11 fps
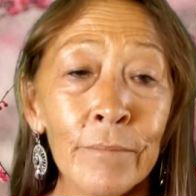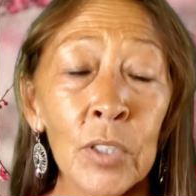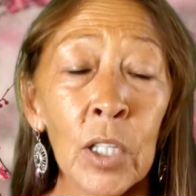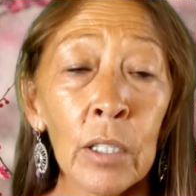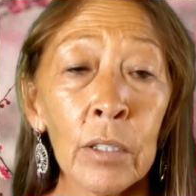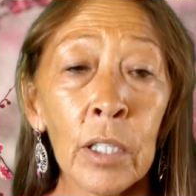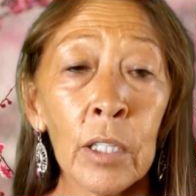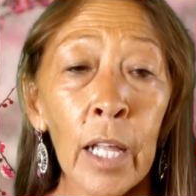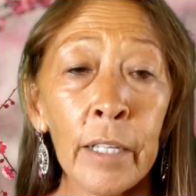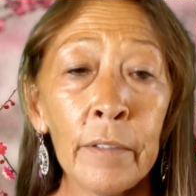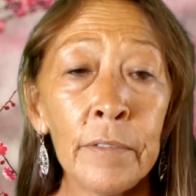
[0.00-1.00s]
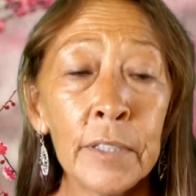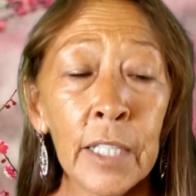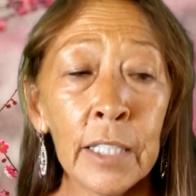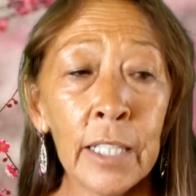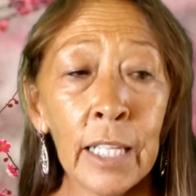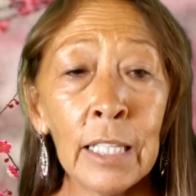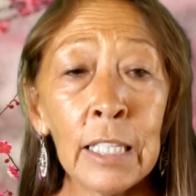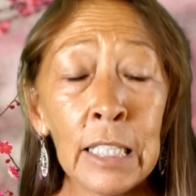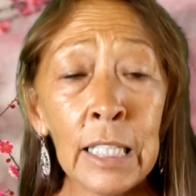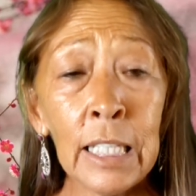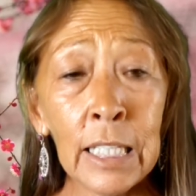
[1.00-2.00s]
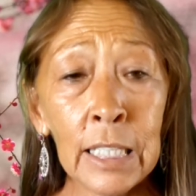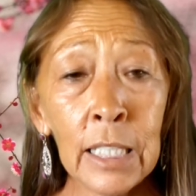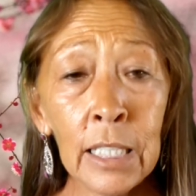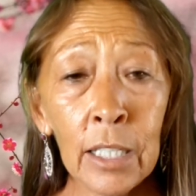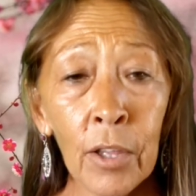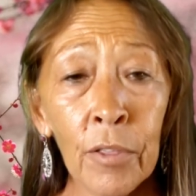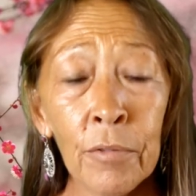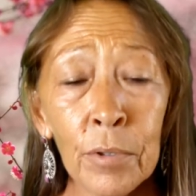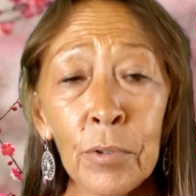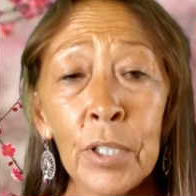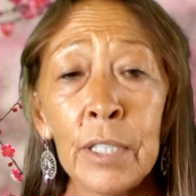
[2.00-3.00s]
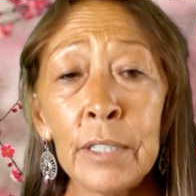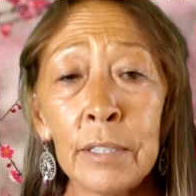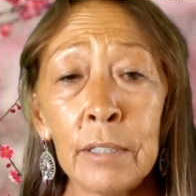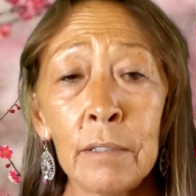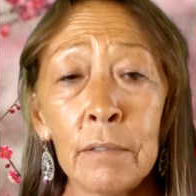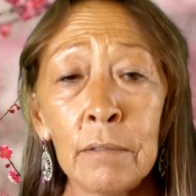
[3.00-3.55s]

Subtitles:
the lives that they lead through this